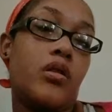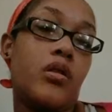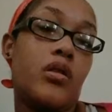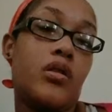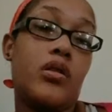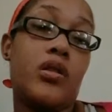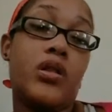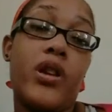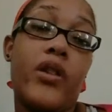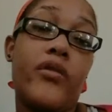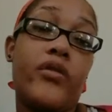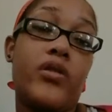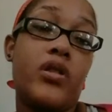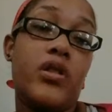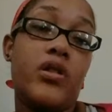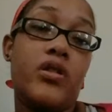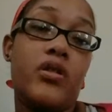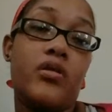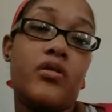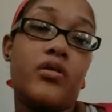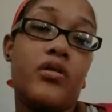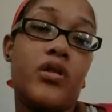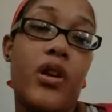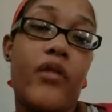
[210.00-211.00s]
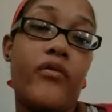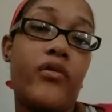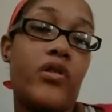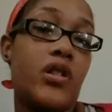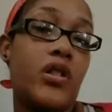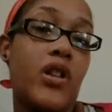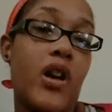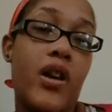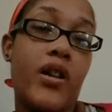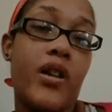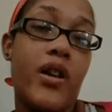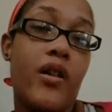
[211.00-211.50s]
seven seven to
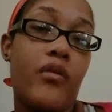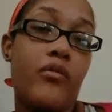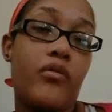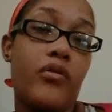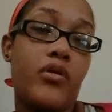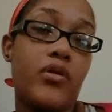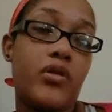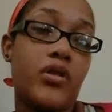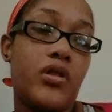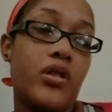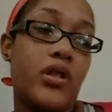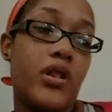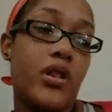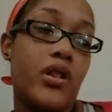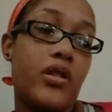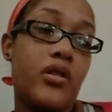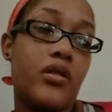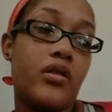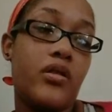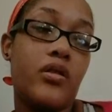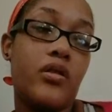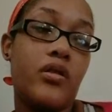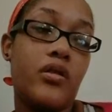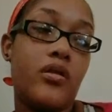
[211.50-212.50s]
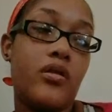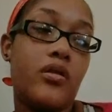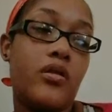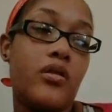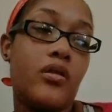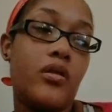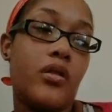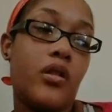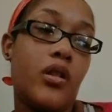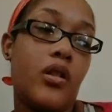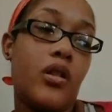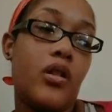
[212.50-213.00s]
nine hours a night.
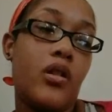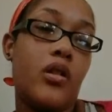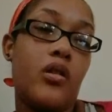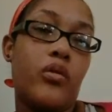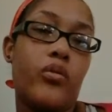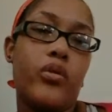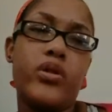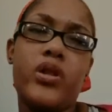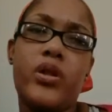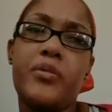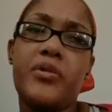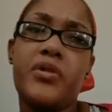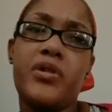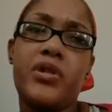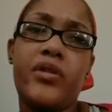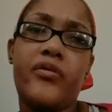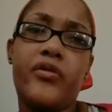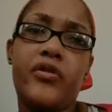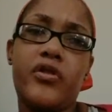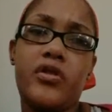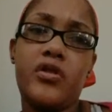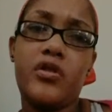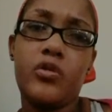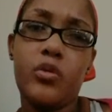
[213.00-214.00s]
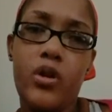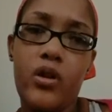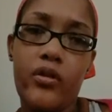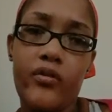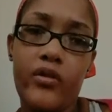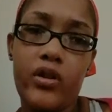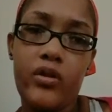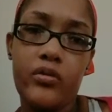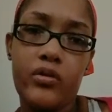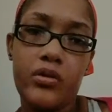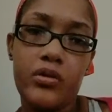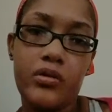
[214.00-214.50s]
One time he slept for twelve
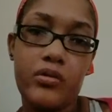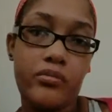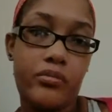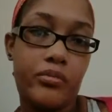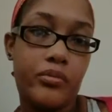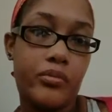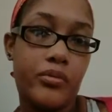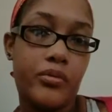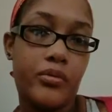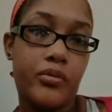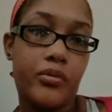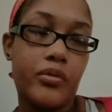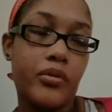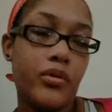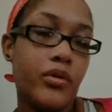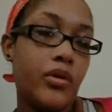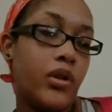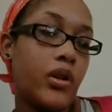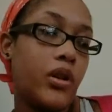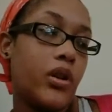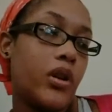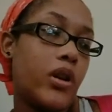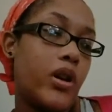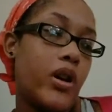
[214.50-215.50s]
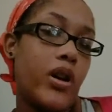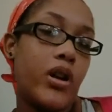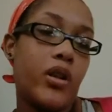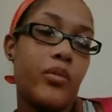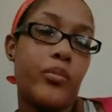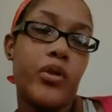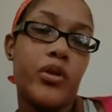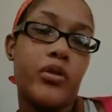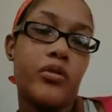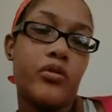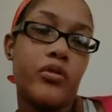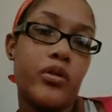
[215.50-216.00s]
hours. had to
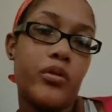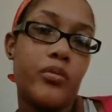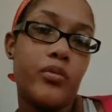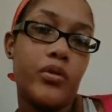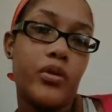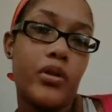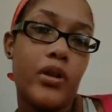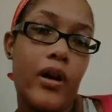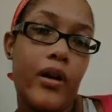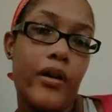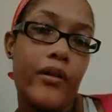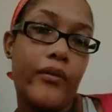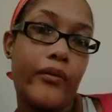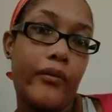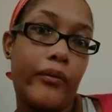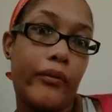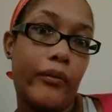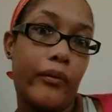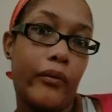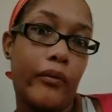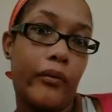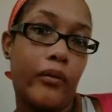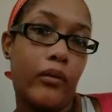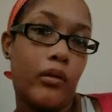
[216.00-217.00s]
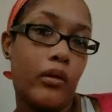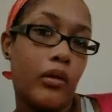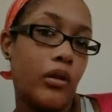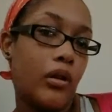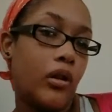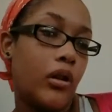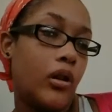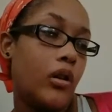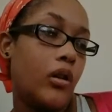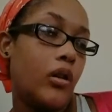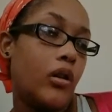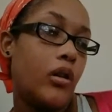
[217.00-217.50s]
make sure he was alive.
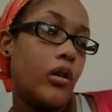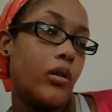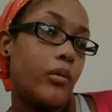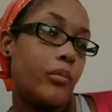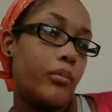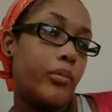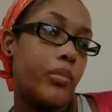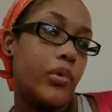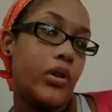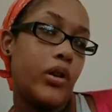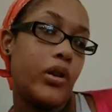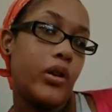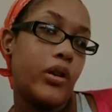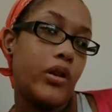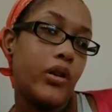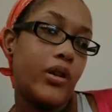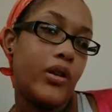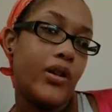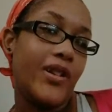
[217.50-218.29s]
But uh,